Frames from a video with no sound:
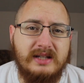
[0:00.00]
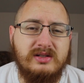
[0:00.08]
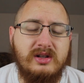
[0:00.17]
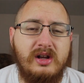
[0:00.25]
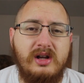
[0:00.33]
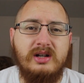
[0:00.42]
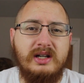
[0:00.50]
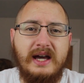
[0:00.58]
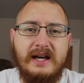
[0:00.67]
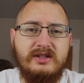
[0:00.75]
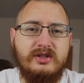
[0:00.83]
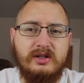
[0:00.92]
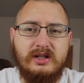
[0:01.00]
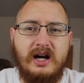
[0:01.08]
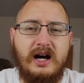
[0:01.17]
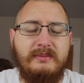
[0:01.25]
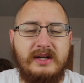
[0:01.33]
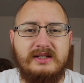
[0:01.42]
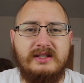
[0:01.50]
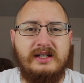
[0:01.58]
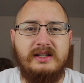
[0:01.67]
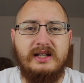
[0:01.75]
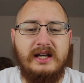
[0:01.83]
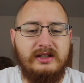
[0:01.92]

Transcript: as long as you're commenting,